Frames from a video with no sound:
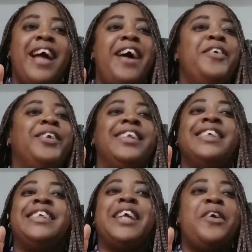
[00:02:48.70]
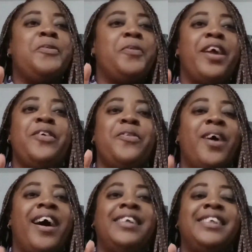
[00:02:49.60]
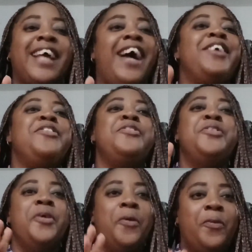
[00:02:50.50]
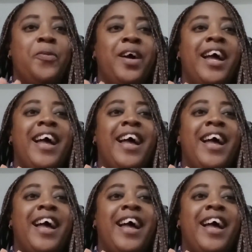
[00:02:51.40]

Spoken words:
I understand where you are at. I know.